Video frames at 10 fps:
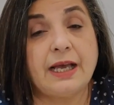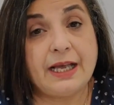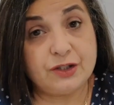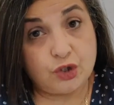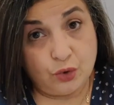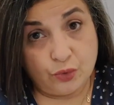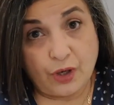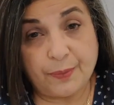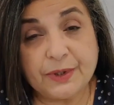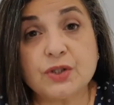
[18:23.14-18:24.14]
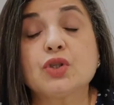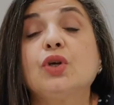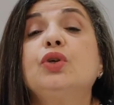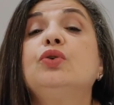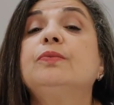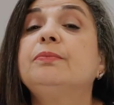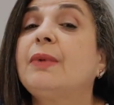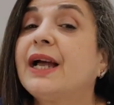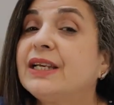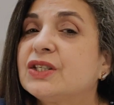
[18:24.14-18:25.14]
As you rub it, you
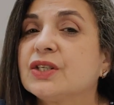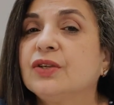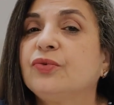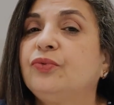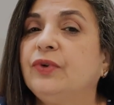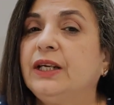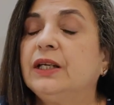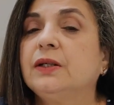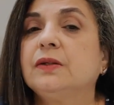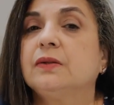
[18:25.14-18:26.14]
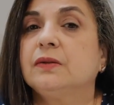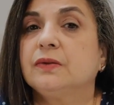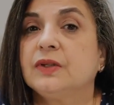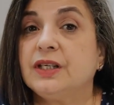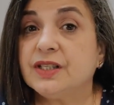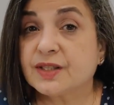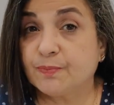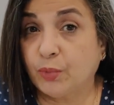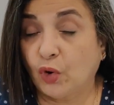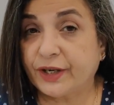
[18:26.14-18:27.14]
might feel these
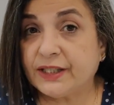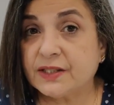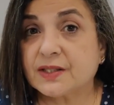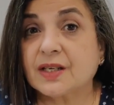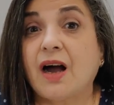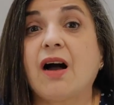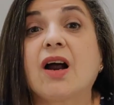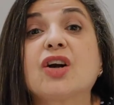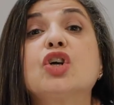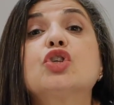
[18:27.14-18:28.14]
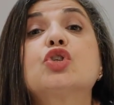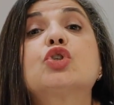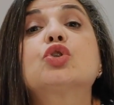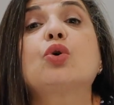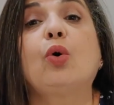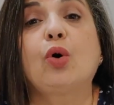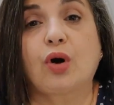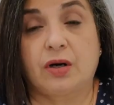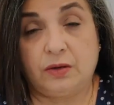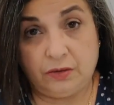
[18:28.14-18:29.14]
points are sore.
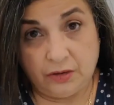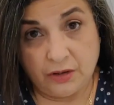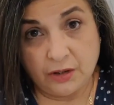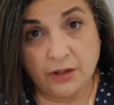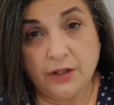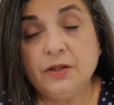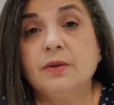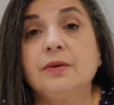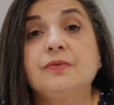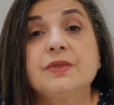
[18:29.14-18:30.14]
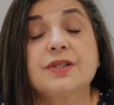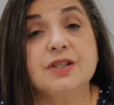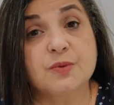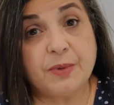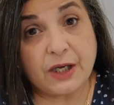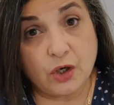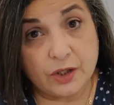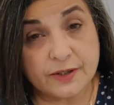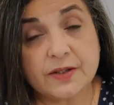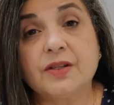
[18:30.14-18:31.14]
This is
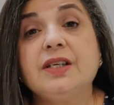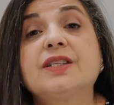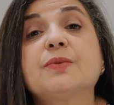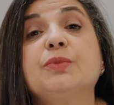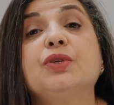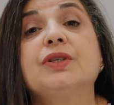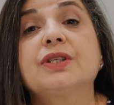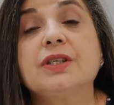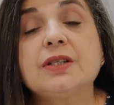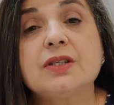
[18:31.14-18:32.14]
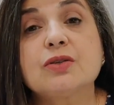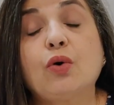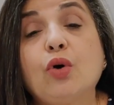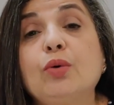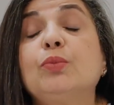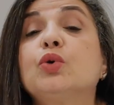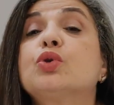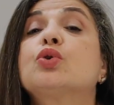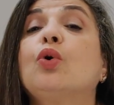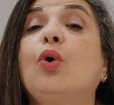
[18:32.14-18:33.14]
because these meridians
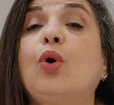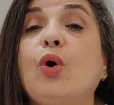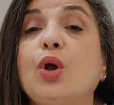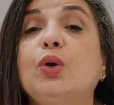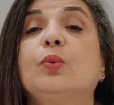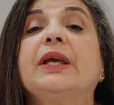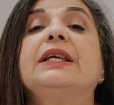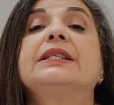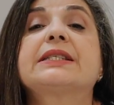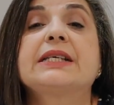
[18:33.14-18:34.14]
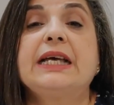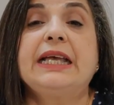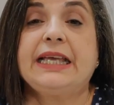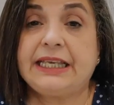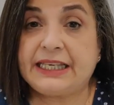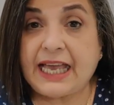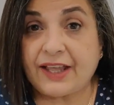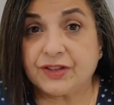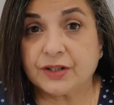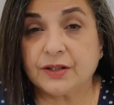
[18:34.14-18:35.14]
almost always
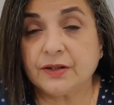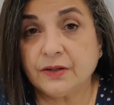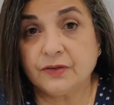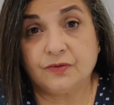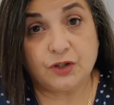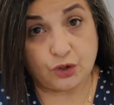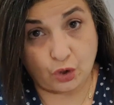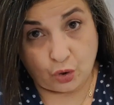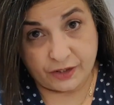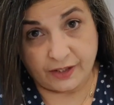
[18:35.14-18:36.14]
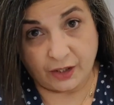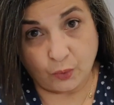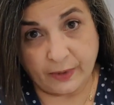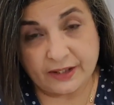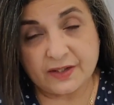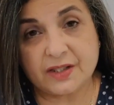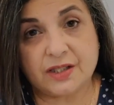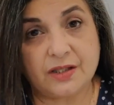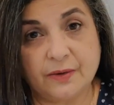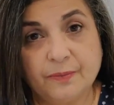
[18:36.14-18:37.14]
gather the toxic
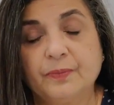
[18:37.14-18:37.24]
waste.